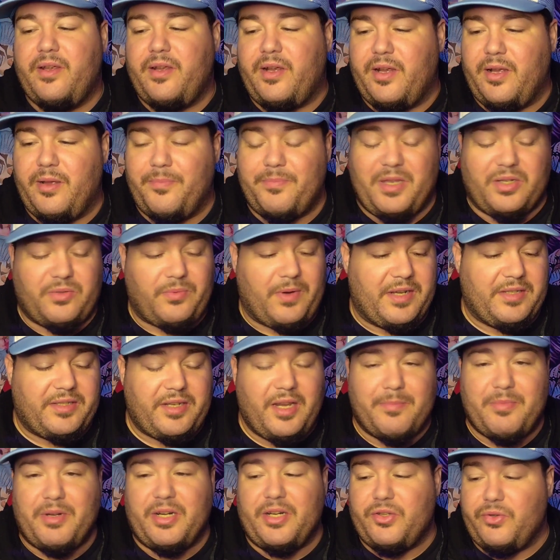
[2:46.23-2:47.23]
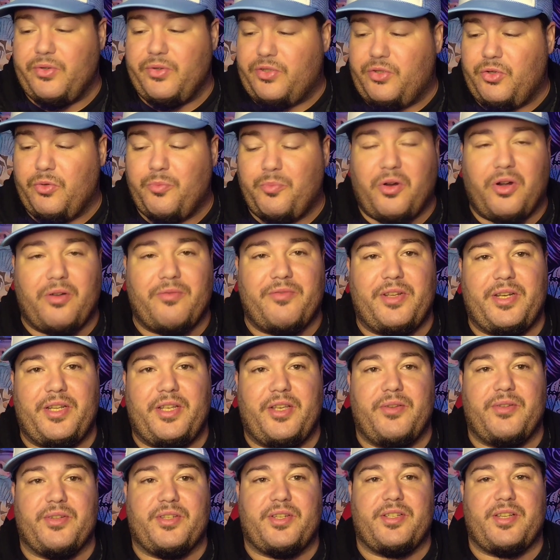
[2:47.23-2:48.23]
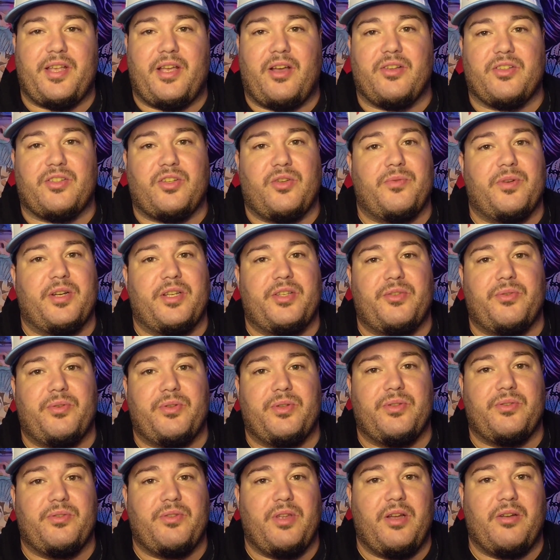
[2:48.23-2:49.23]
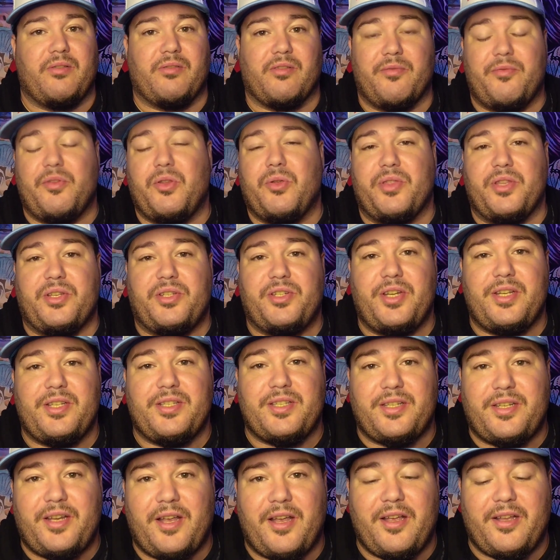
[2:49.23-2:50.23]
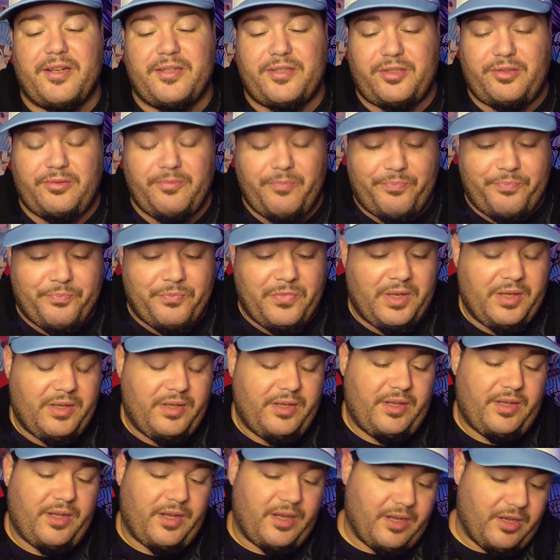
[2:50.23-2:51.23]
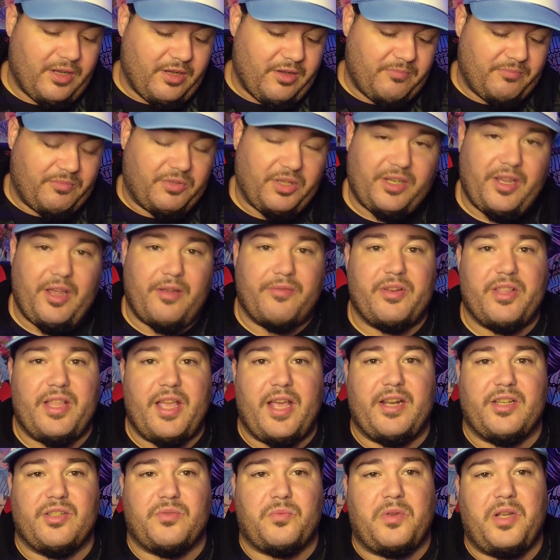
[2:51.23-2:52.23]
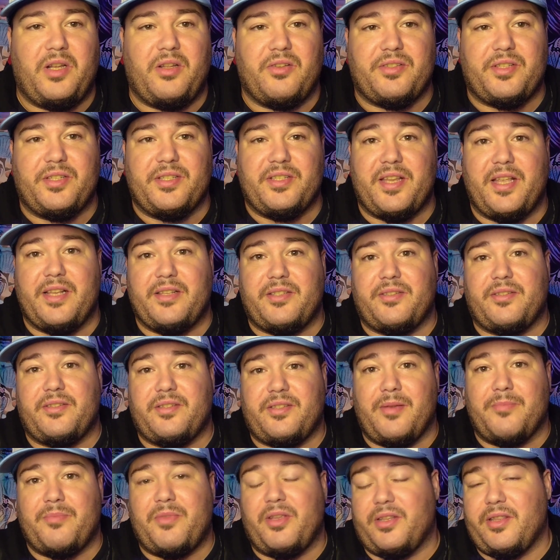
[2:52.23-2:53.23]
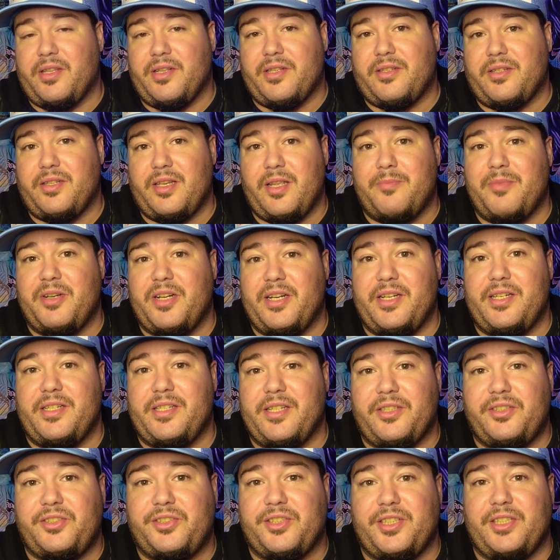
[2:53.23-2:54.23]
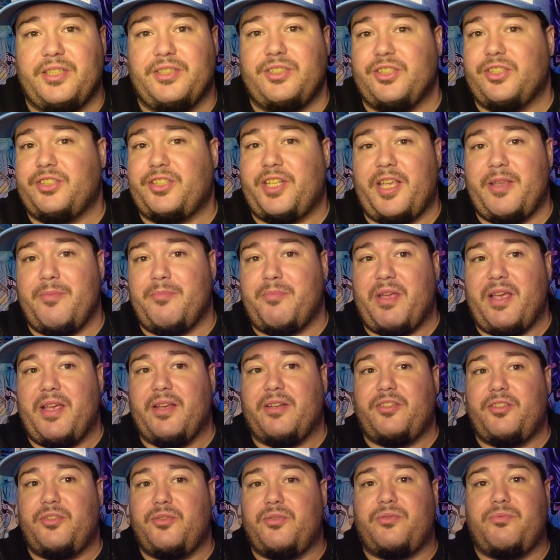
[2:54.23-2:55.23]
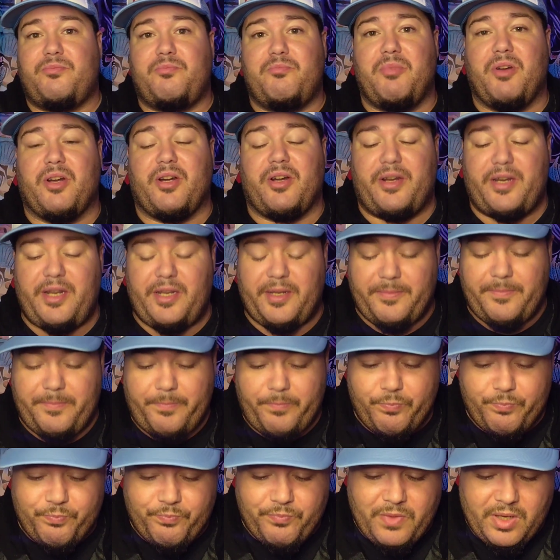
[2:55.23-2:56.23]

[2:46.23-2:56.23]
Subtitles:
That's why I say I'm going to do a two-part video, is because I also want to do a review of the Cheesy Tots to cover that as well, since that's something that's limited edition and just came back to Burger King.